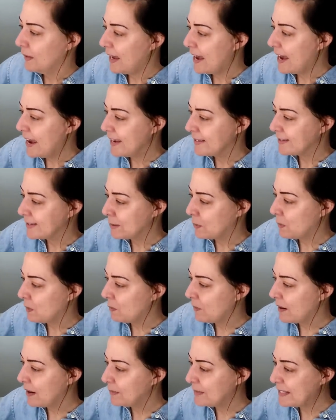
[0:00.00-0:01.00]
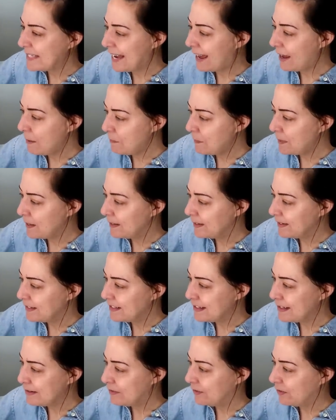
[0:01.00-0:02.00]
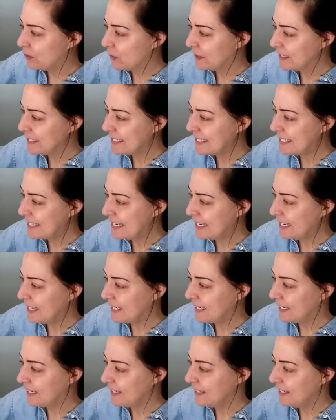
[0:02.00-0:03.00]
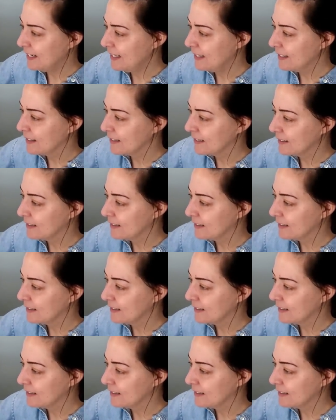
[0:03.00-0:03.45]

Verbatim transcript: Okay, so we round up to fourteen.